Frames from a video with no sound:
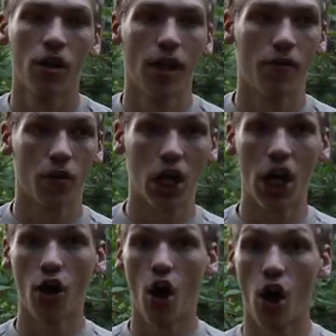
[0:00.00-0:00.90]
lever
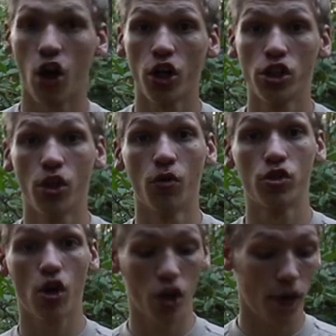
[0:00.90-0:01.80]
gun are. So
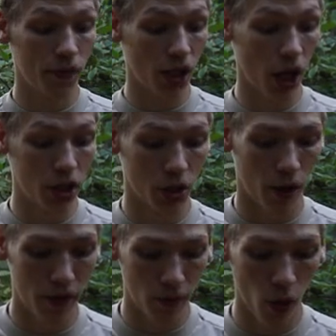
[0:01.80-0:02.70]
starting off with the hunting
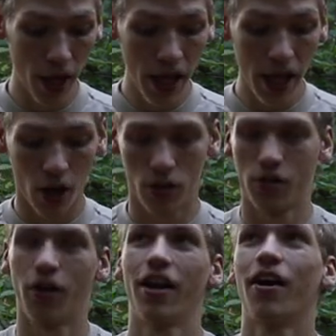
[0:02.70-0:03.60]
rifle, or sorry,